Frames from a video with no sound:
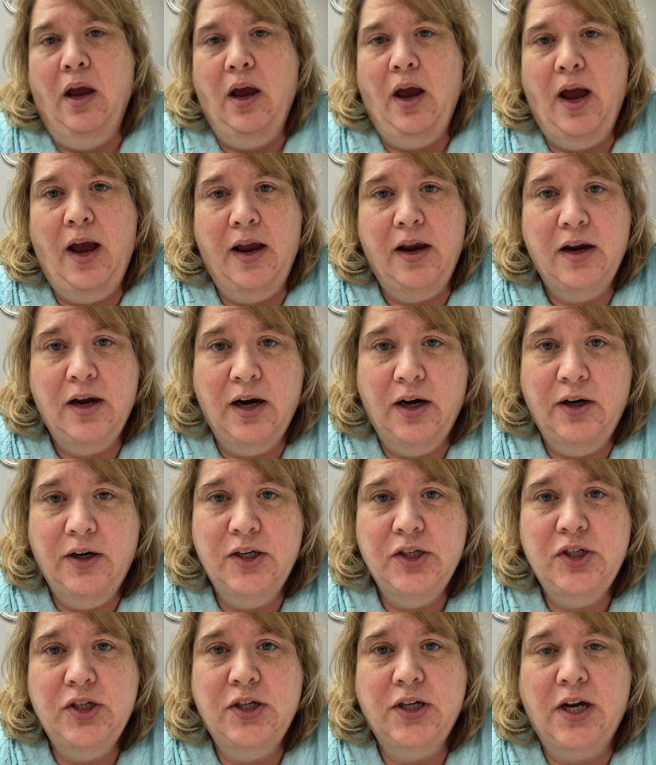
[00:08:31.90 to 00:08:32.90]
I
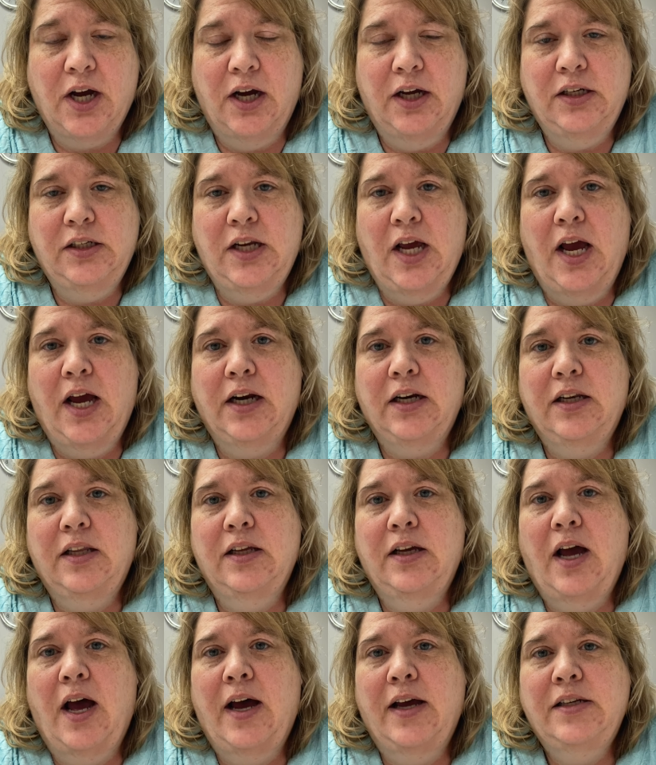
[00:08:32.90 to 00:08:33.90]
encourage you to contact
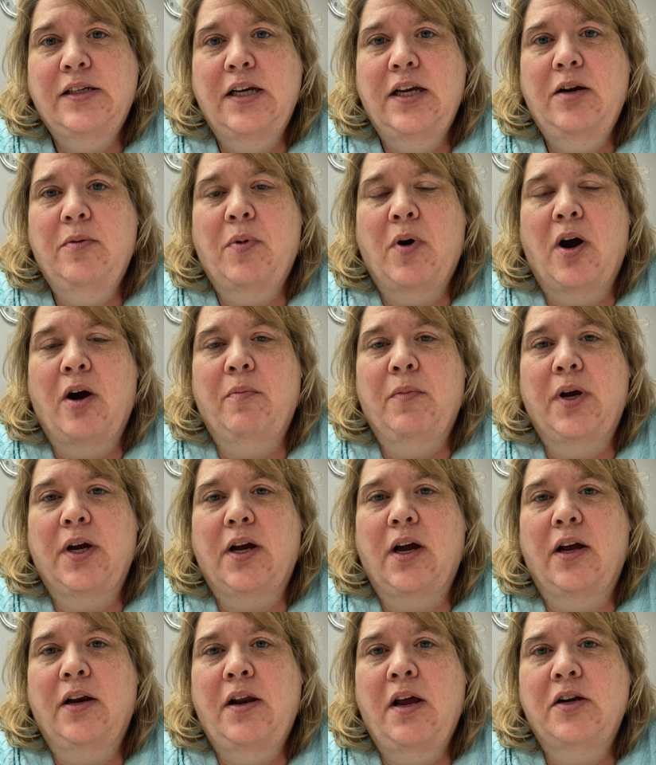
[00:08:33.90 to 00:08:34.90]
the IT department,
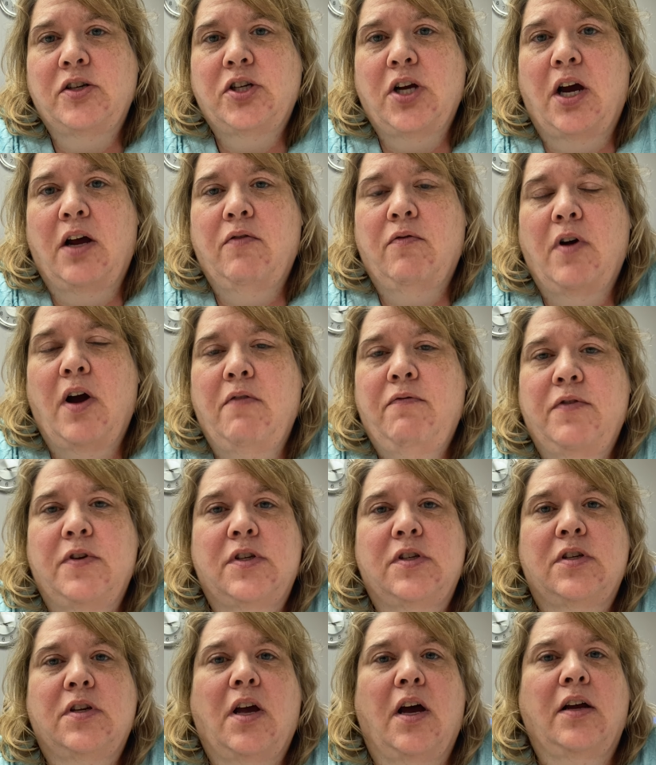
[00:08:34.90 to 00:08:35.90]
contact John
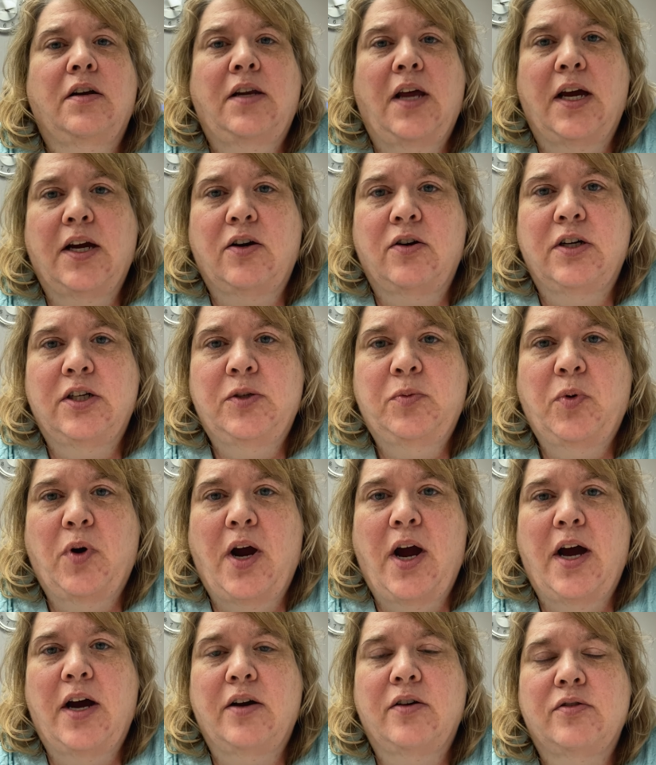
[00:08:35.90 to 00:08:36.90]
Ruffins, contact Chris
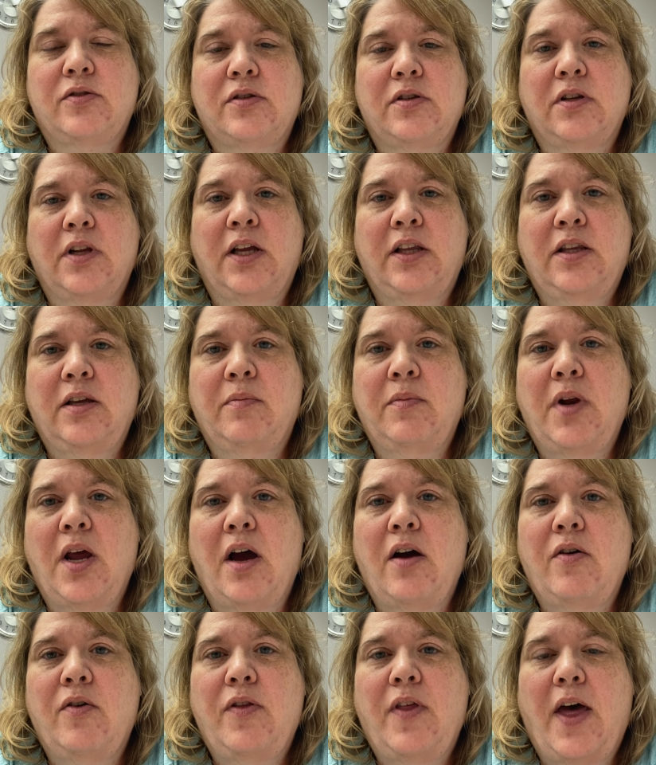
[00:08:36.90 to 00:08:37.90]
Prowse, let them
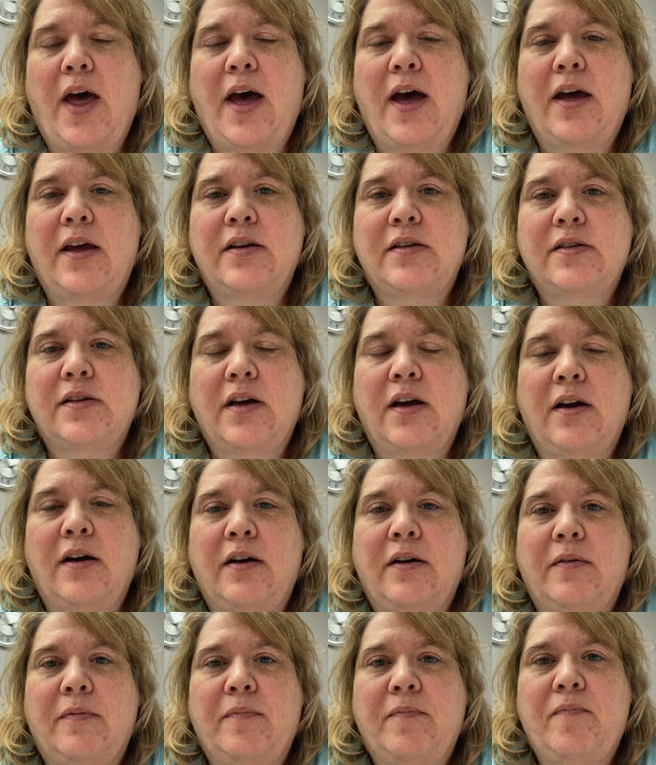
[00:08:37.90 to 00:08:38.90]
know that
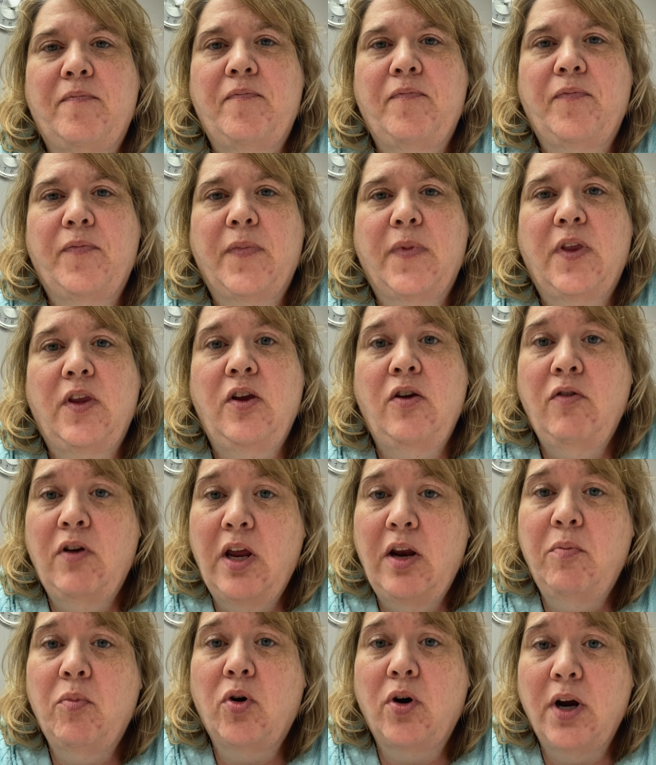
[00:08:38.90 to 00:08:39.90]
you
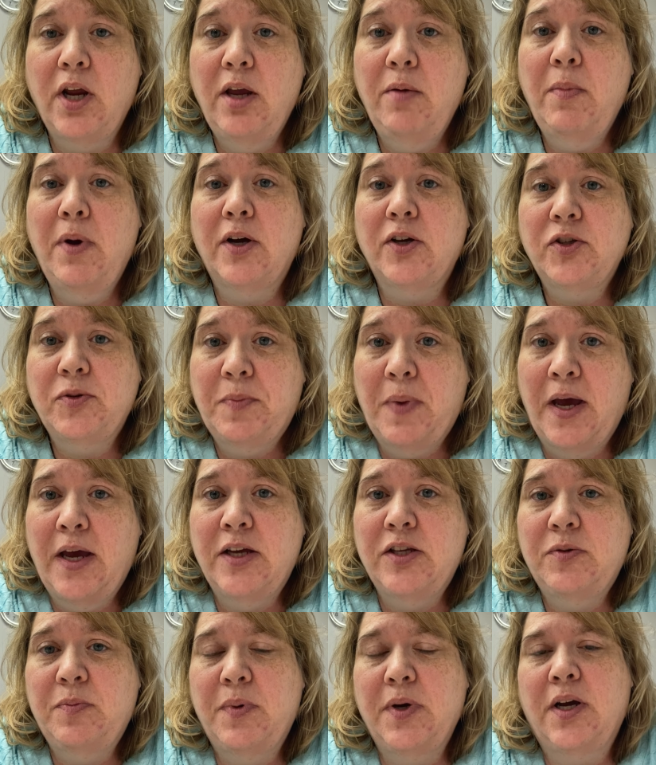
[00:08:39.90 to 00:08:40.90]
need more email
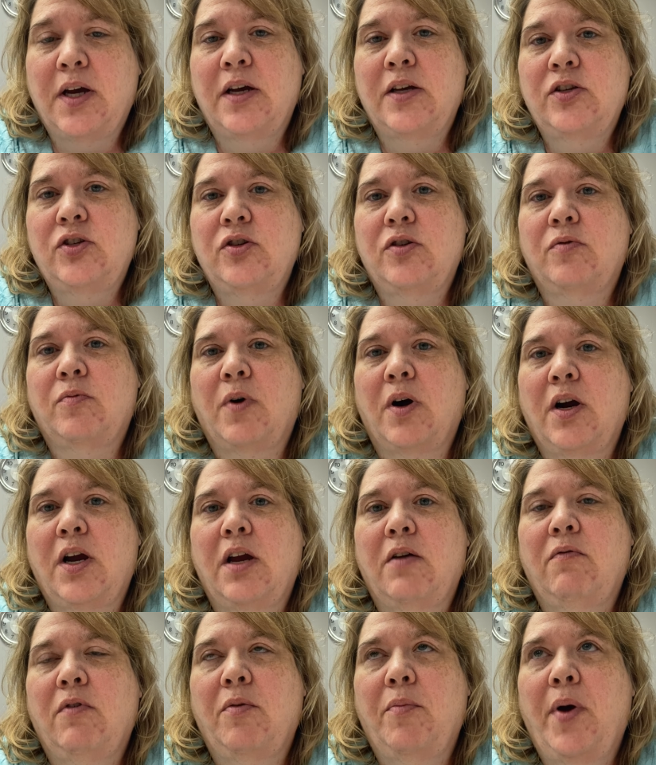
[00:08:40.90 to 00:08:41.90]
space because you're
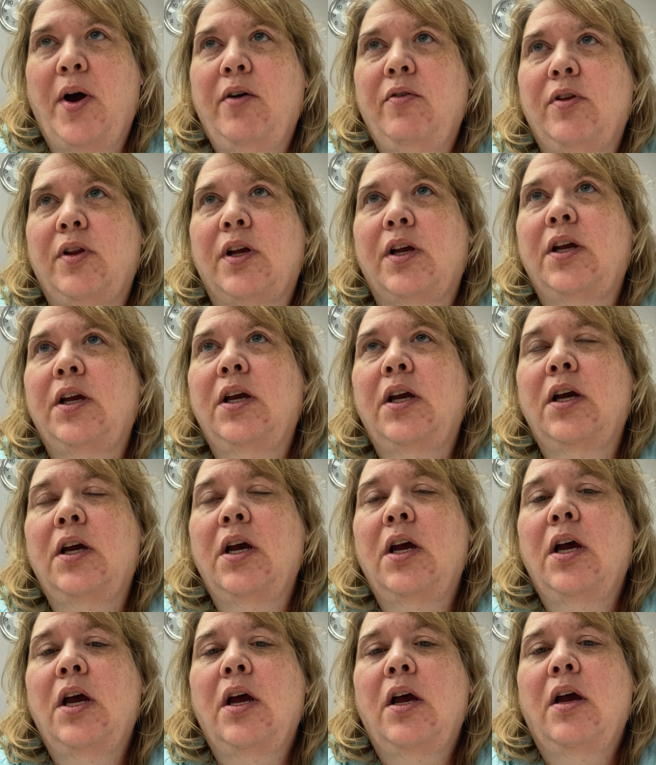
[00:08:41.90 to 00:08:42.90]
working remotely.
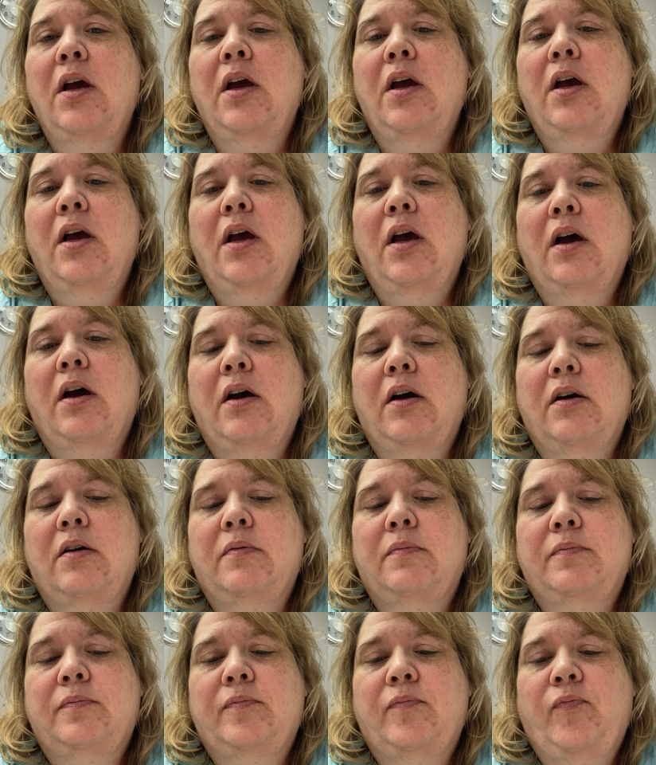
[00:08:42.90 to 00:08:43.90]

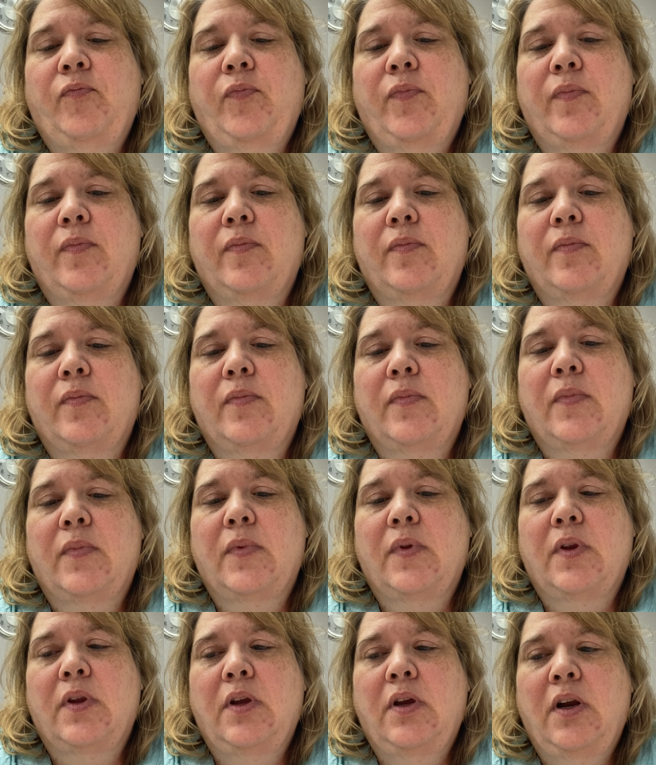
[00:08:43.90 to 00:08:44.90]
You
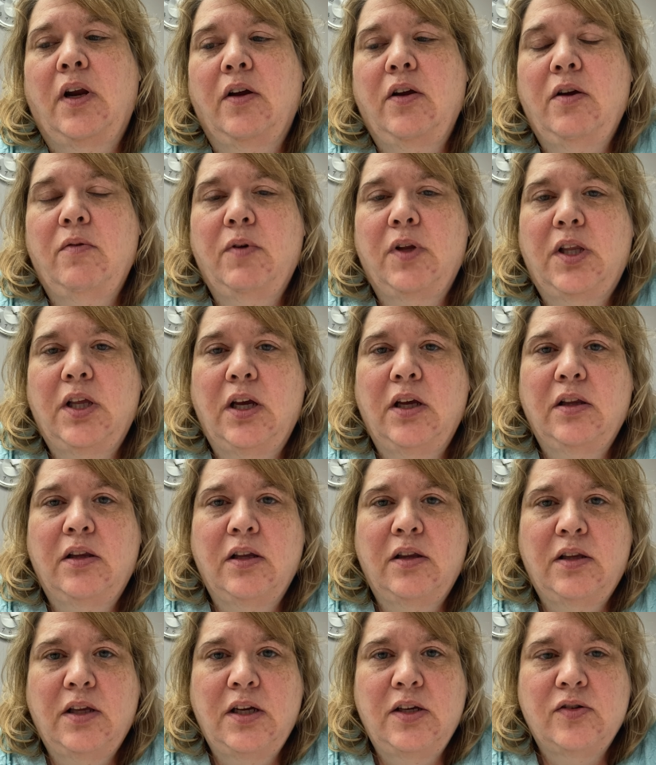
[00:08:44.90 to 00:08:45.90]
would think
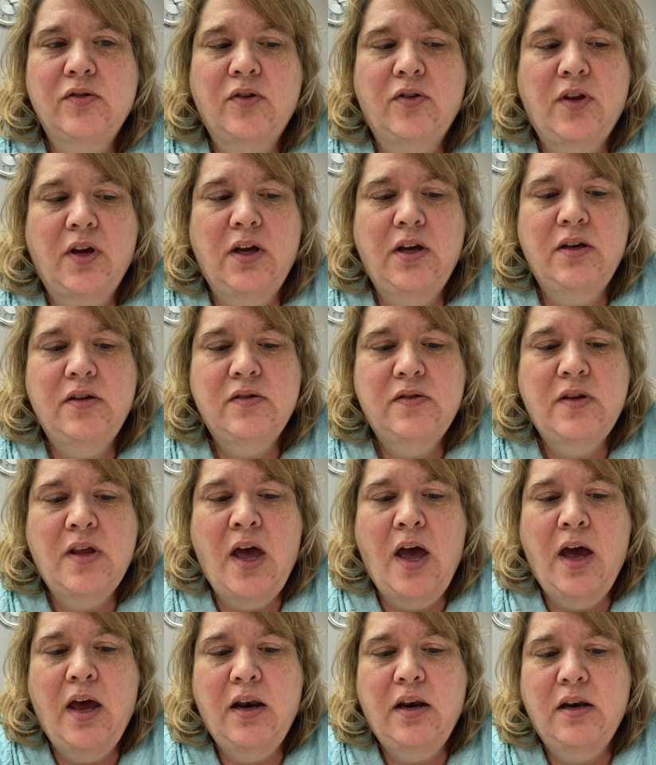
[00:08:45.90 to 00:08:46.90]
that these are things
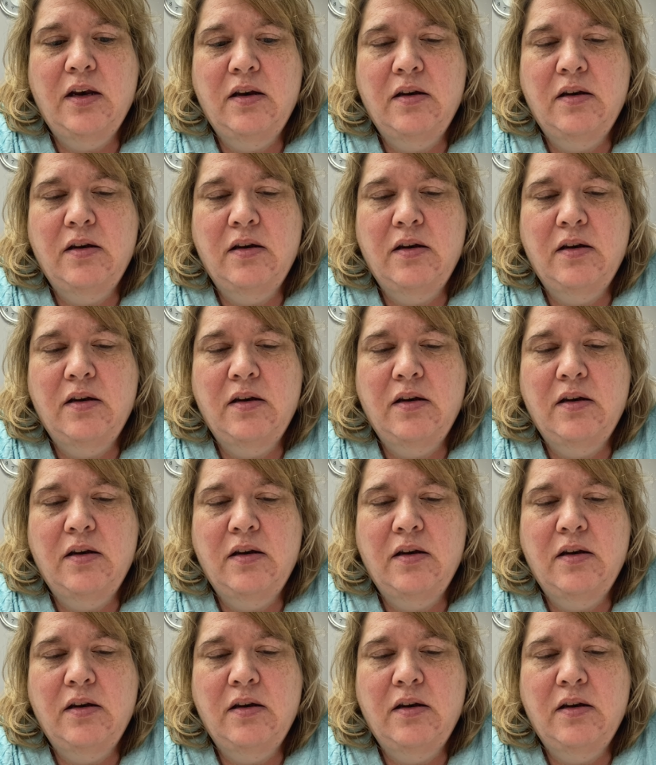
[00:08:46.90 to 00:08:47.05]
that